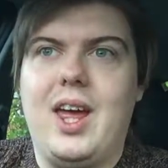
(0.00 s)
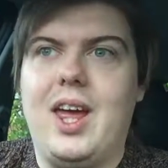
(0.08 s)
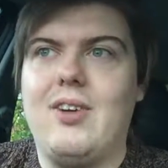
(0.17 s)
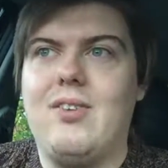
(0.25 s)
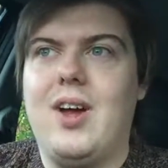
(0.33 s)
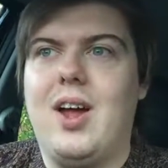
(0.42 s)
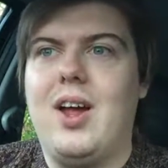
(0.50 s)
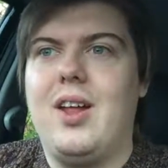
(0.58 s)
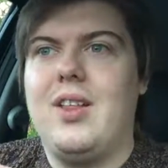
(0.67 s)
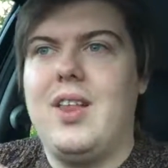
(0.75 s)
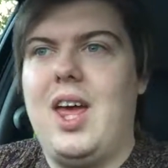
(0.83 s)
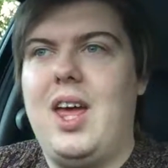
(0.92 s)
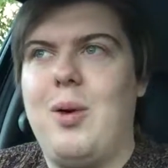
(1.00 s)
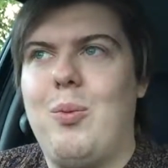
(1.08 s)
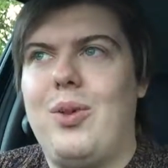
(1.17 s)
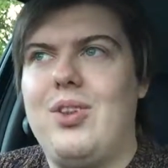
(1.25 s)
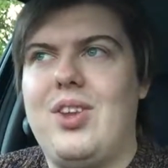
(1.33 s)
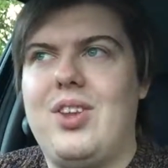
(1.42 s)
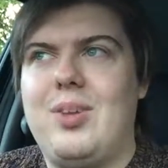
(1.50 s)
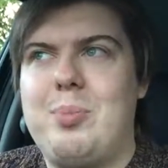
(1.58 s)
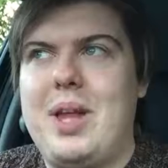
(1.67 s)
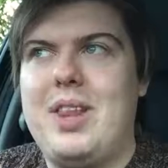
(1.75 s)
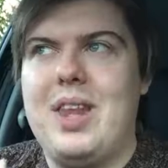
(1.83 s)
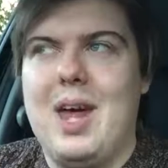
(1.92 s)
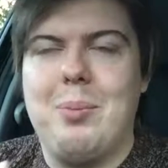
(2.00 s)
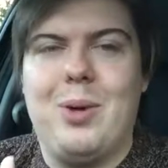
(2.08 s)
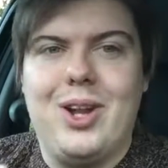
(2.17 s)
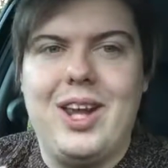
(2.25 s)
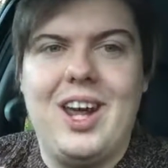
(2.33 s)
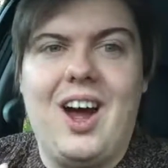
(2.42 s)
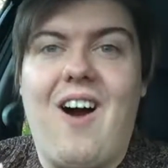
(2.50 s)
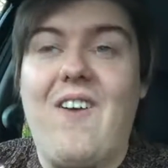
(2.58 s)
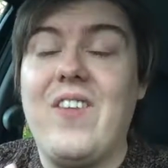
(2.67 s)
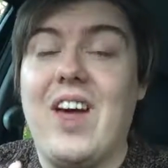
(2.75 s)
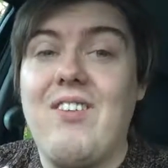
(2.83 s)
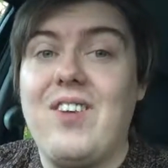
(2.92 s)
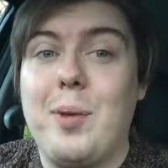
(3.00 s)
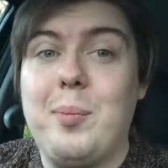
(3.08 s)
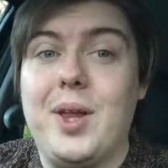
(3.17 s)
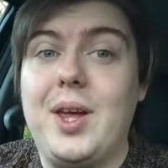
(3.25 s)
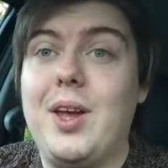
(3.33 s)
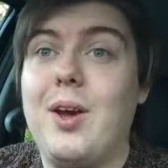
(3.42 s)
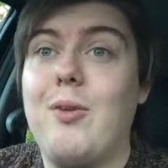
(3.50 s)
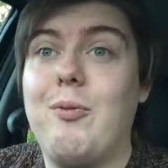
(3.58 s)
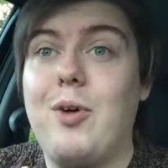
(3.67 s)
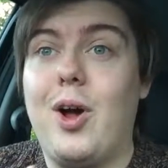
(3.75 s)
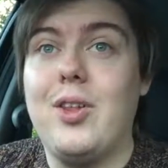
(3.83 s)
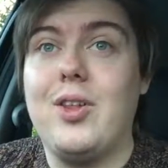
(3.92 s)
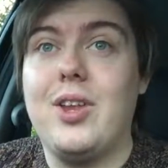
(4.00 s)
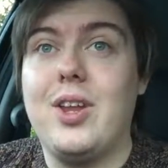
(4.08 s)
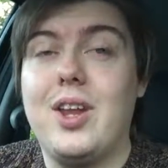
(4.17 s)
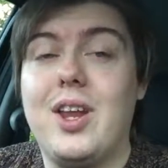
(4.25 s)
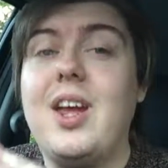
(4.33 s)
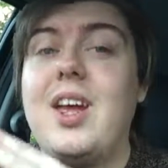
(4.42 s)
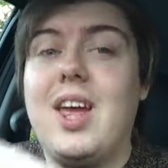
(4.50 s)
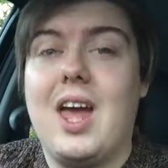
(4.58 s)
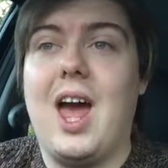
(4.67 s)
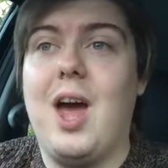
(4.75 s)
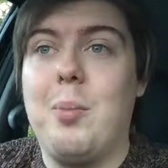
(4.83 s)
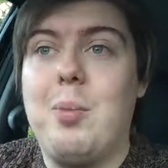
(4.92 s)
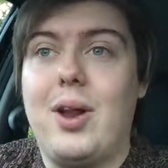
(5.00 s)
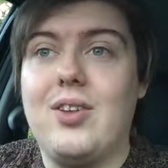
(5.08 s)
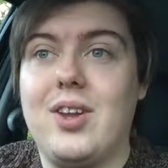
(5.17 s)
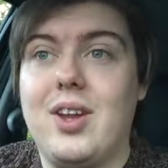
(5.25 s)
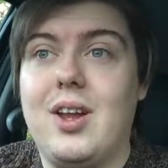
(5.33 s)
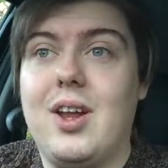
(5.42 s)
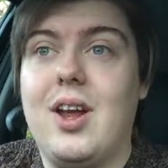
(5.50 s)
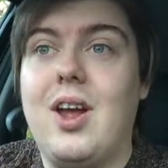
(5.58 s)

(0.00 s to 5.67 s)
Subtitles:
If they wanted to spend their money on their family rather than get a present